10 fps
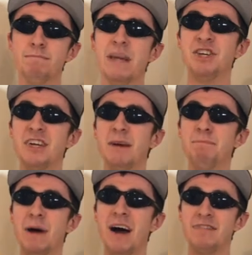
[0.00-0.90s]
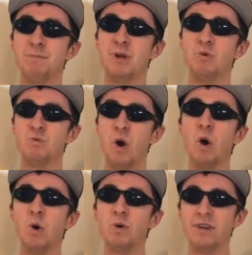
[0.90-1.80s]
Mission Impossible
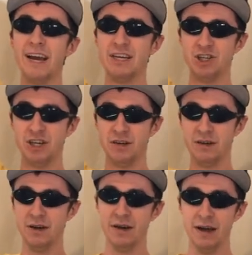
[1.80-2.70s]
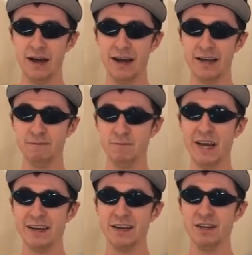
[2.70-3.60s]
Rogue Nation. I'm
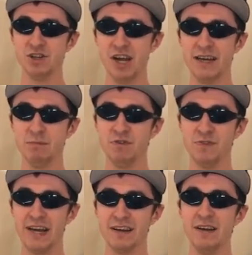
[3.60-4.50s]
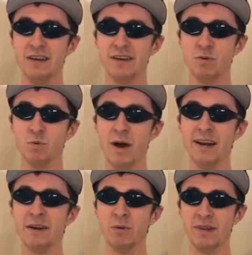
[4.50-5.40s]
Flick, James Flick, your
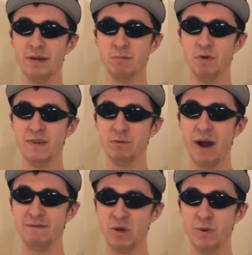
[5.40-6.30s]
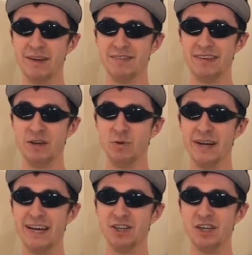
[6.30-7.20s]
one and only movie reviewing
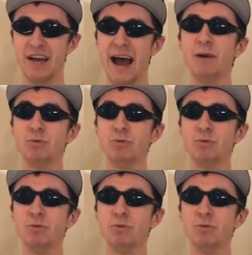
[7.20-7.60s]
secret agent.